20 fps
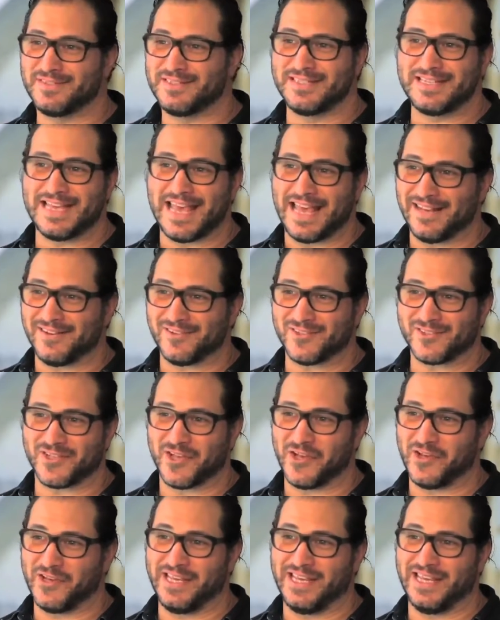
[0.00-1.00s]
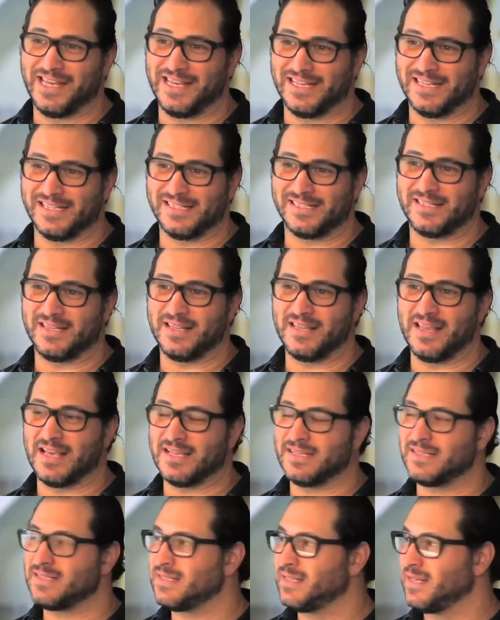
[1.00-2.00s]
10 or so years,
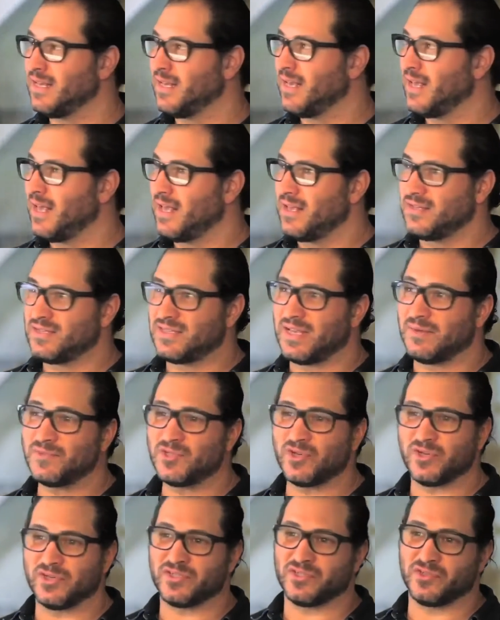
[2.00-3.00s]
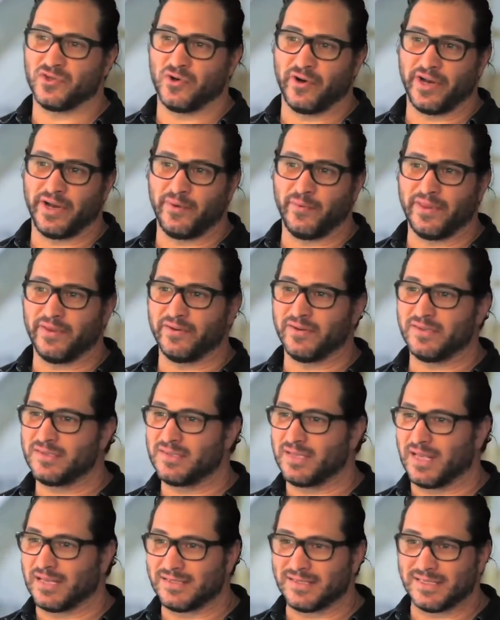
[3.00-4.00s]
there's some sort of story, whether
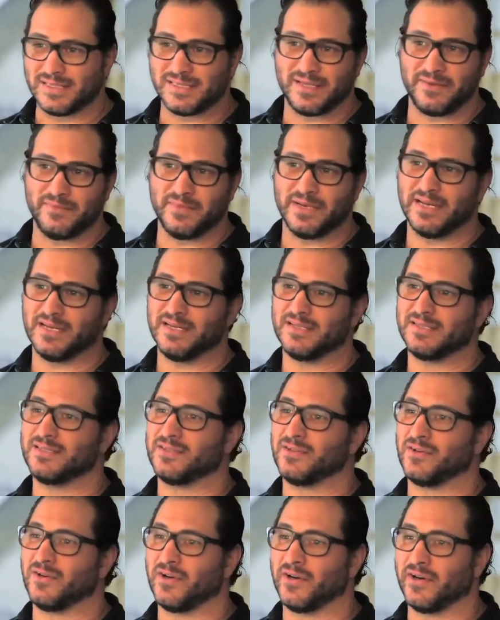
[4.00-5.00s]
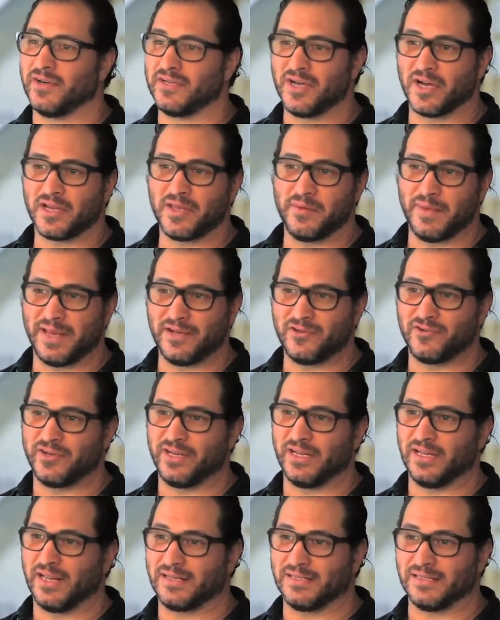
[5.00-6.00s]
it's like 60 Minutes or a
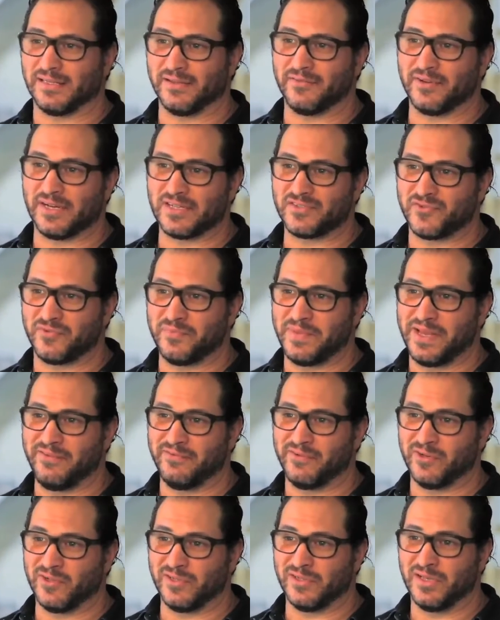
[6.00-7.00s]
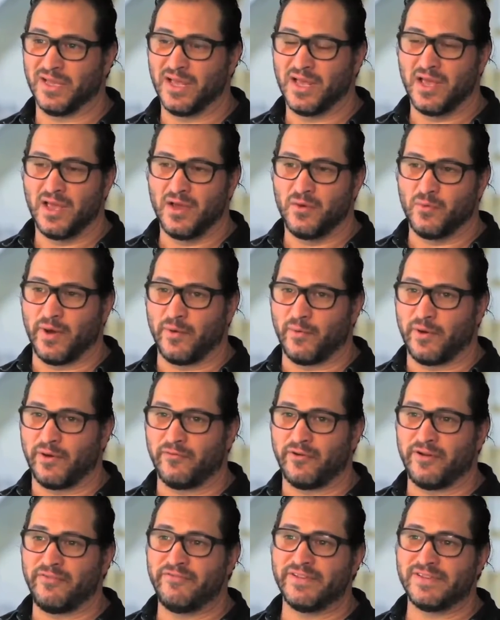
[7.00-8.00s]
documentary like Deliver Us from Evil, where we're
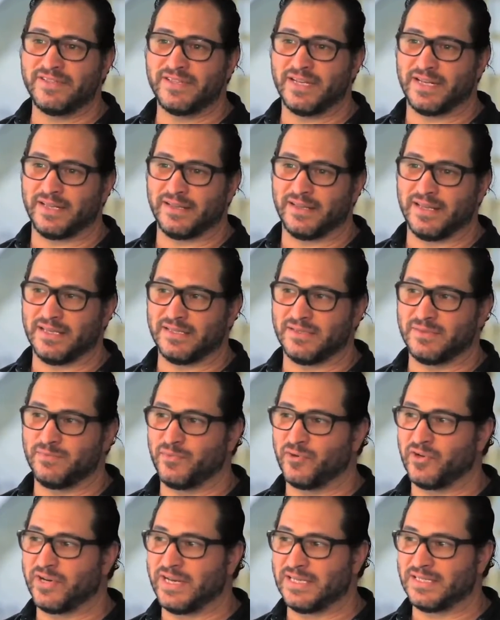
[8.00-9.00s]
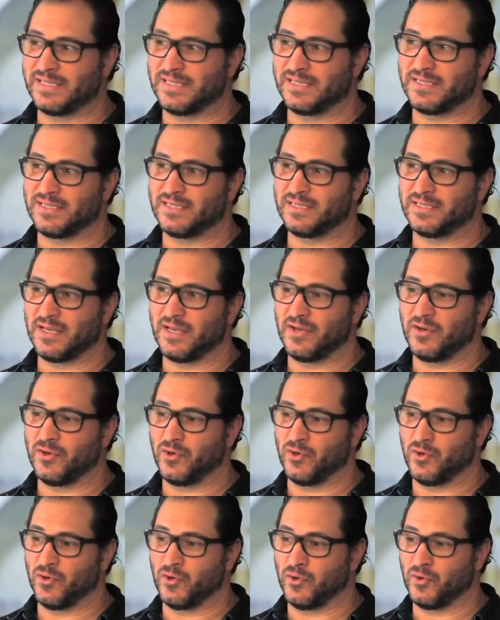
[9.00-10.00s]
revisiting these priests
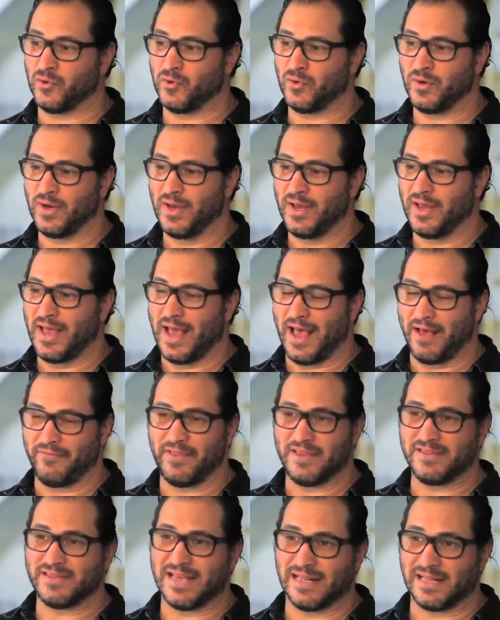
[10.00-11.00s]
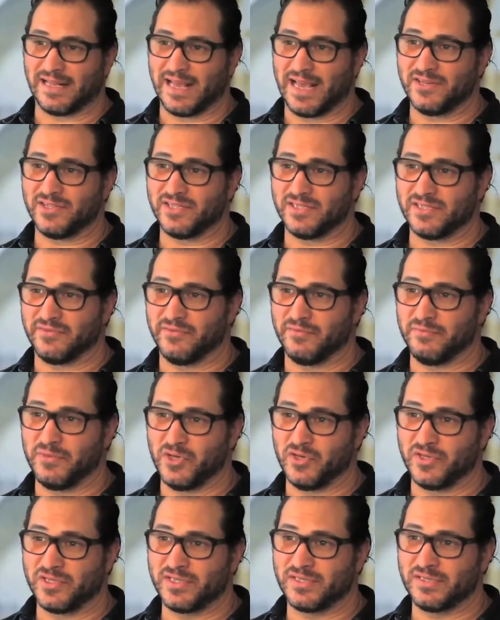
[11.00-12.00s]
who have these allegations of
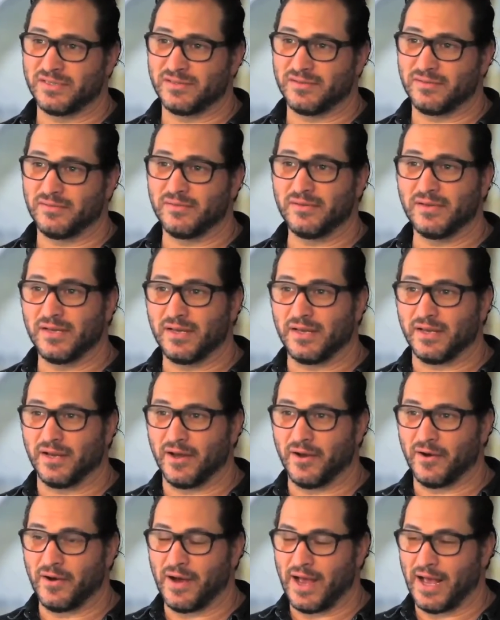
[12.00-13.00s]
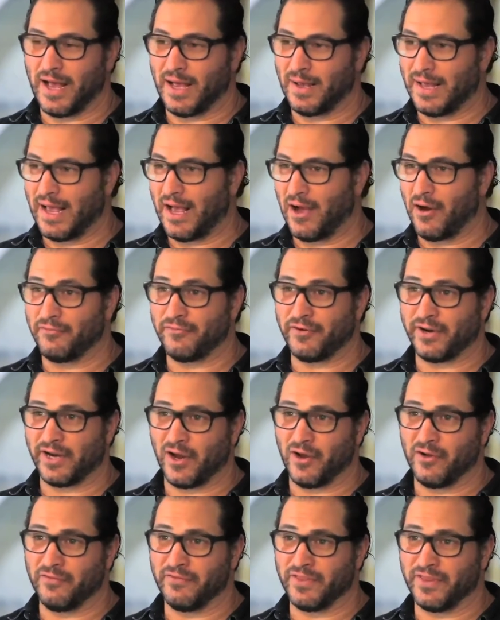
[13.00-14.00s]
abuse, hovering
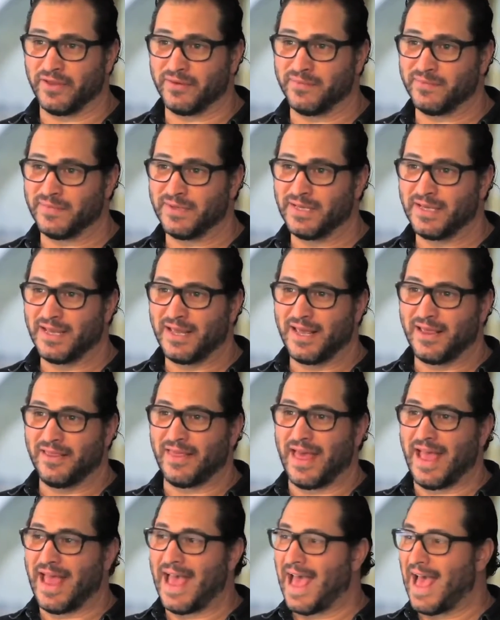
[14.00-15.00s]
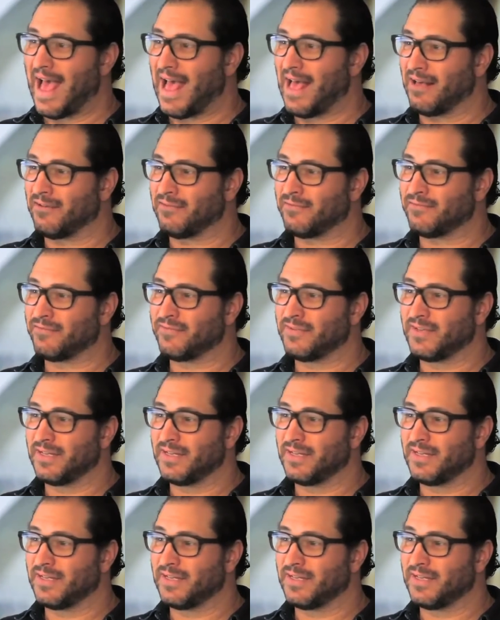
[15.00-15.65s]
over them. They have